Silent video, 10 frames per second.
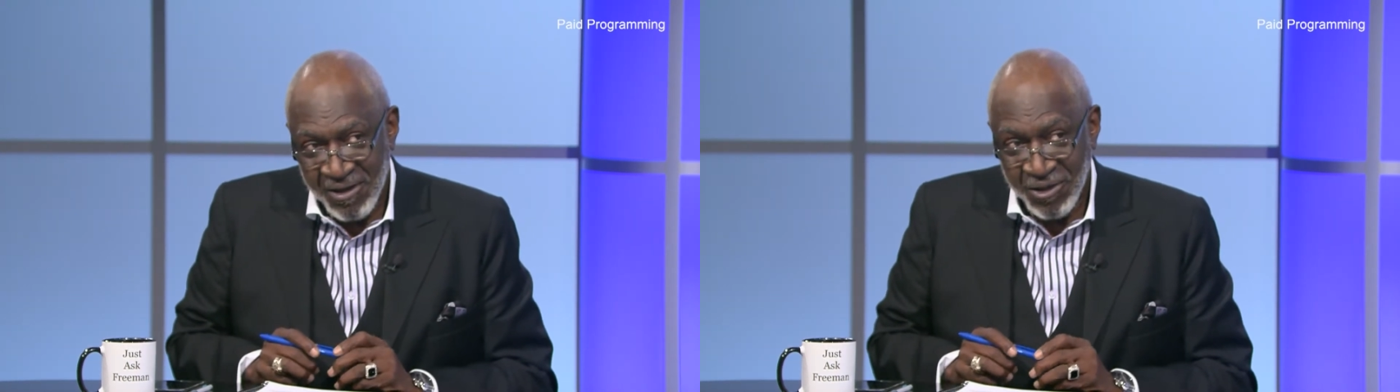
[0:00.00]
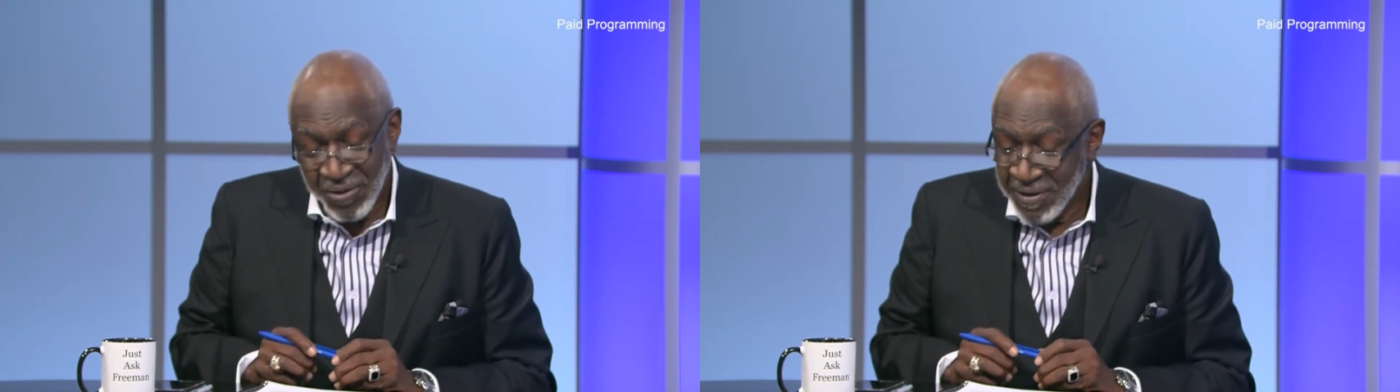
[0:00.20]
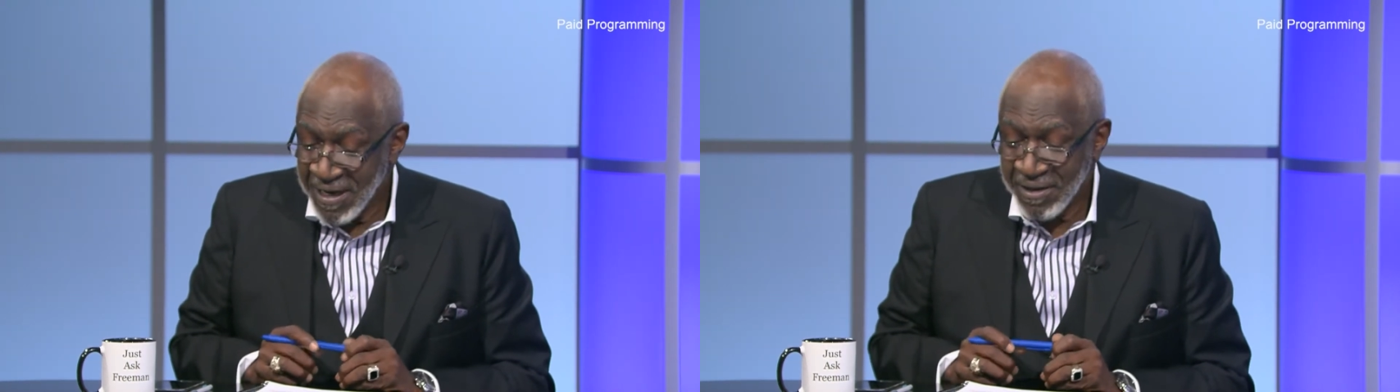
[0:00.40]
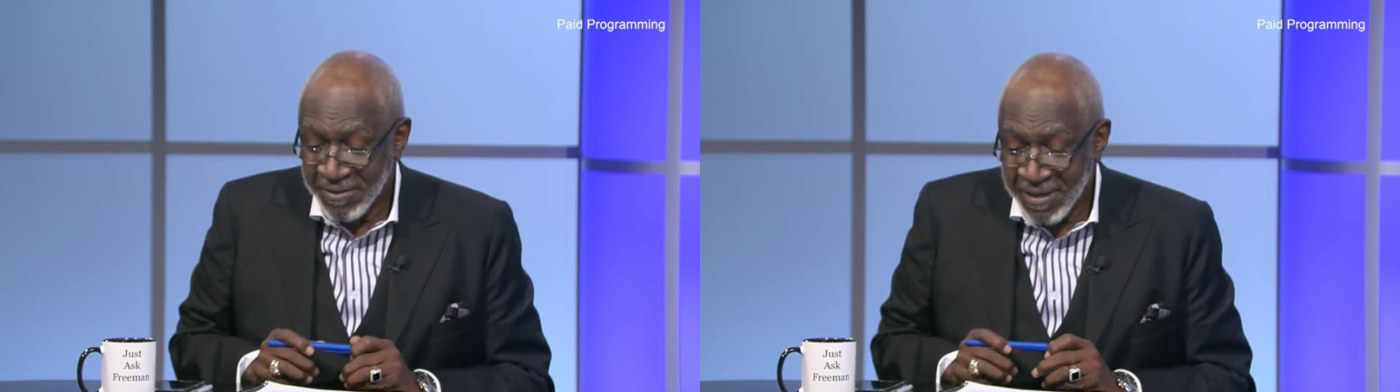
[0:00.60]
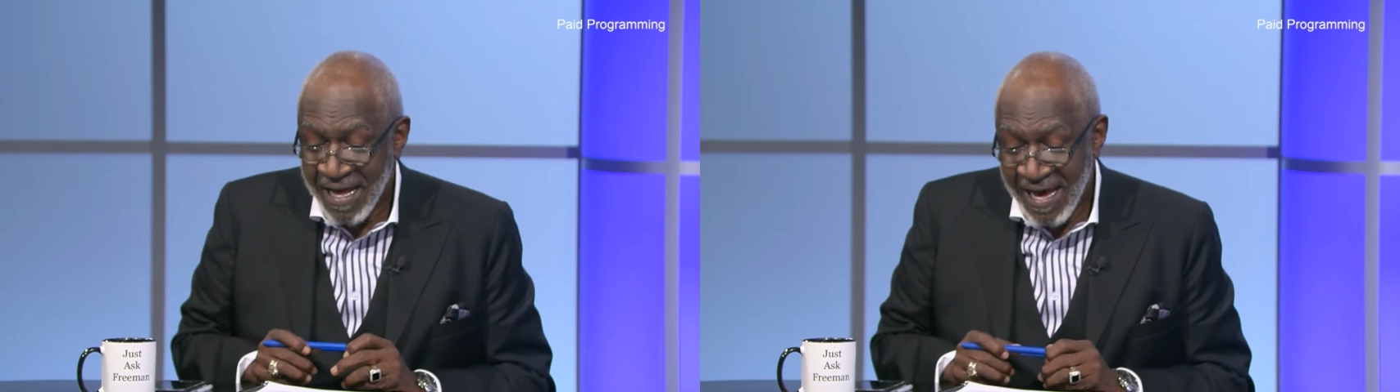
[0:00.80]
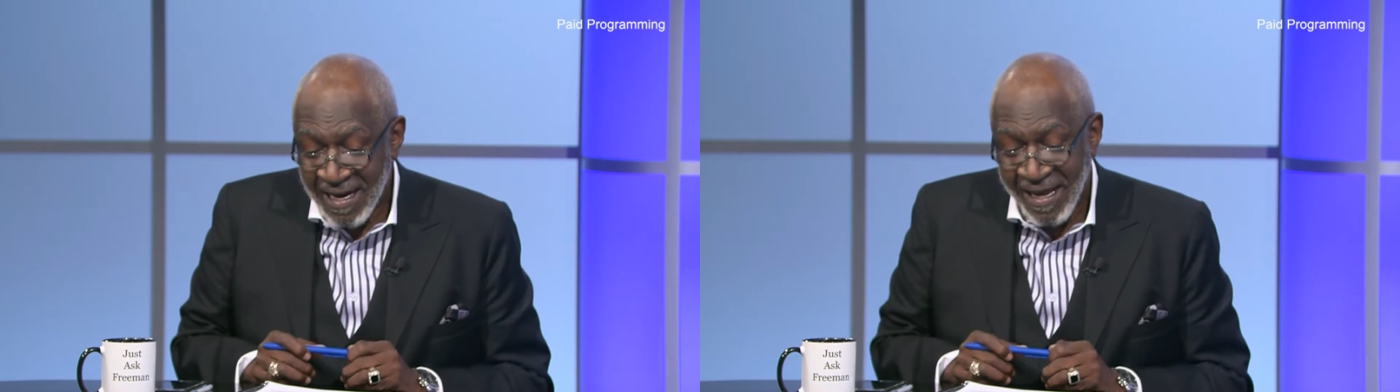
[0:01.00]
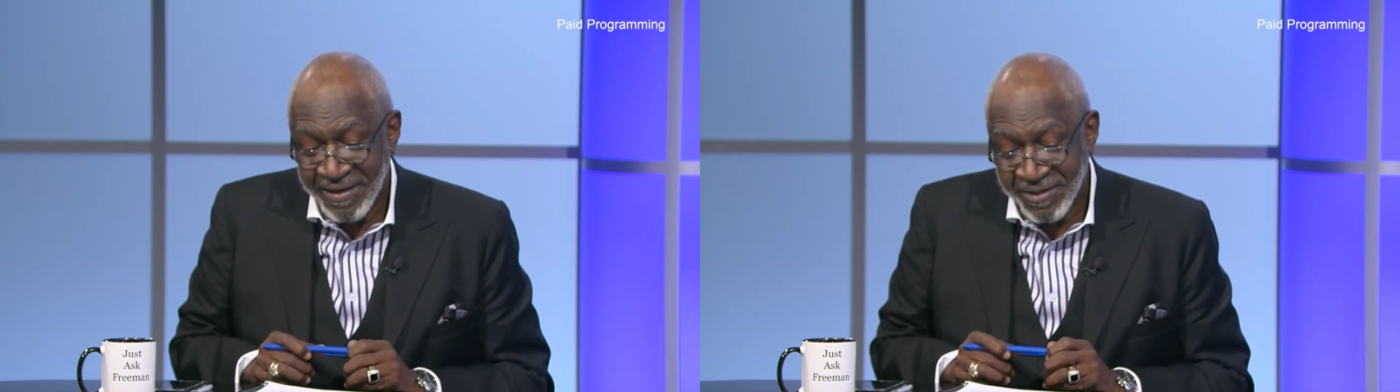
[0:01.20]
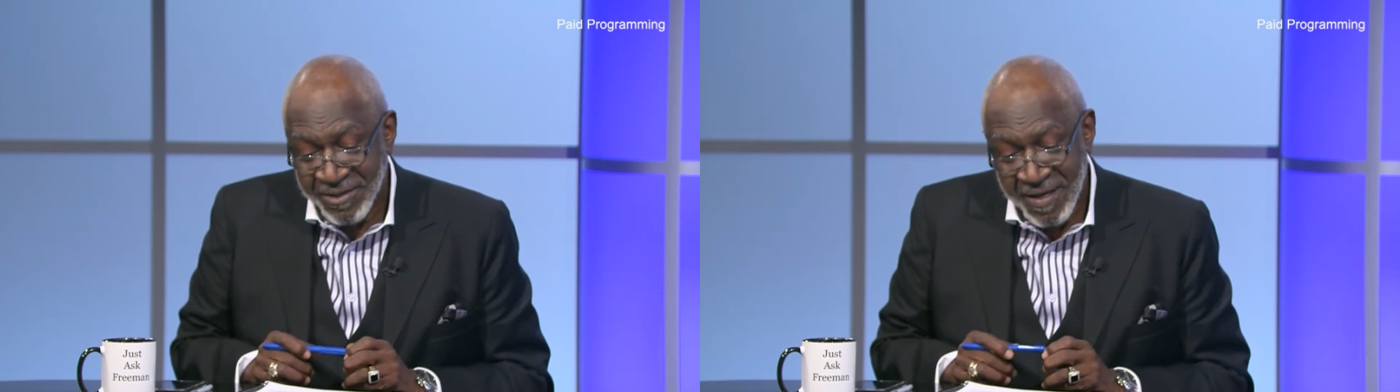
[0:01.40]
you and I are going to highlight
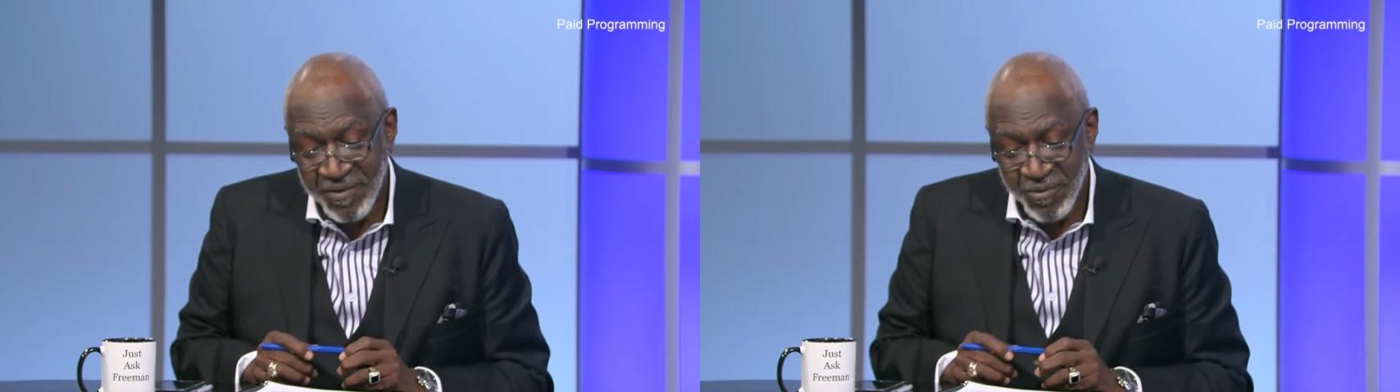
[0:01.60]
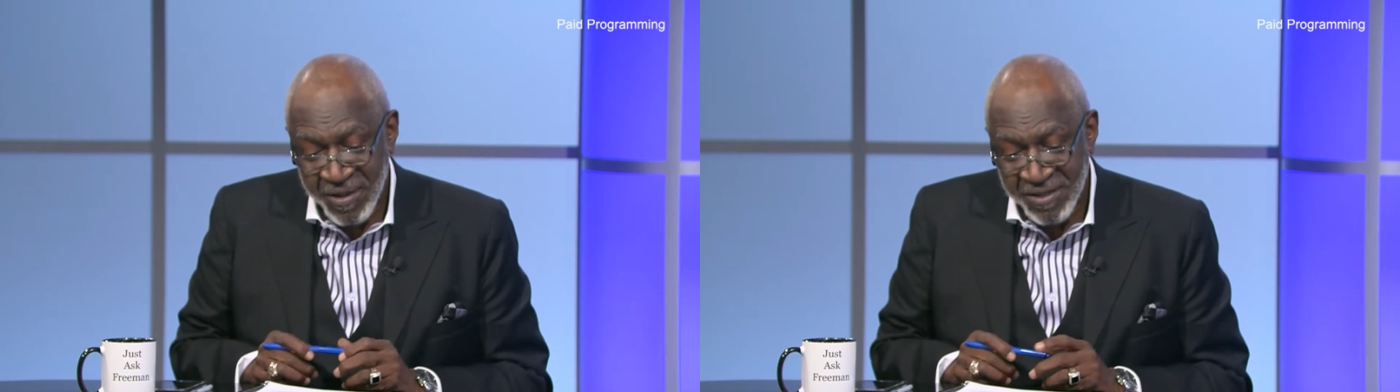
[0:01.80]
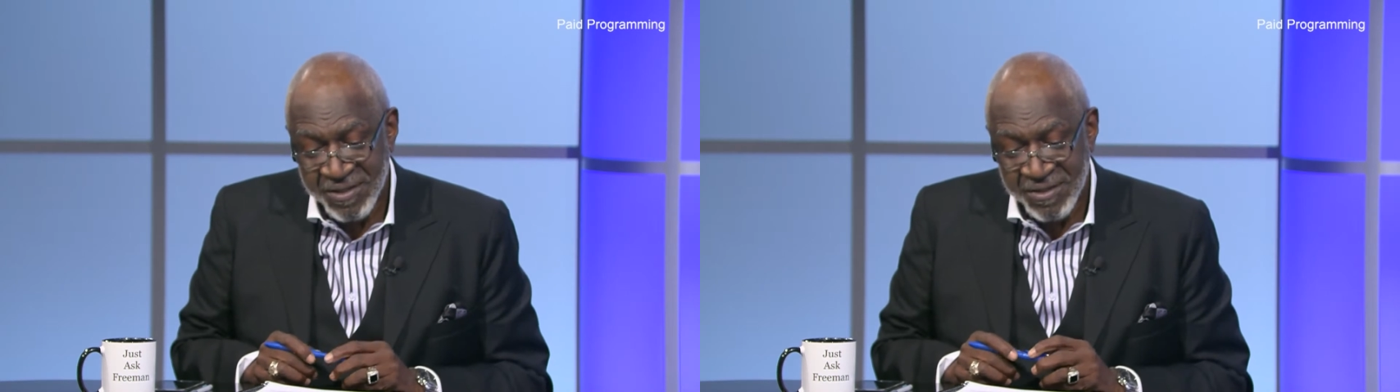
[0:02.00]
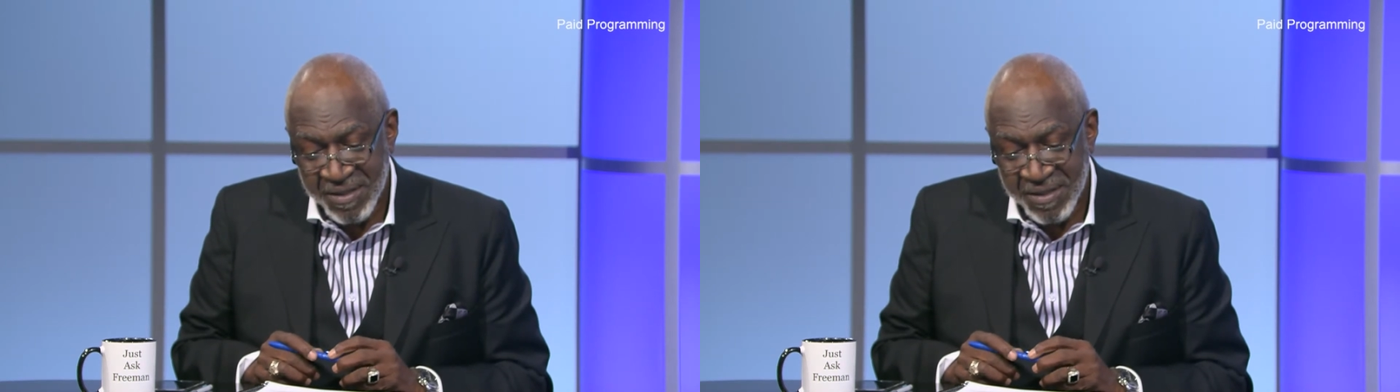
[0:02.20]
the 7 reasons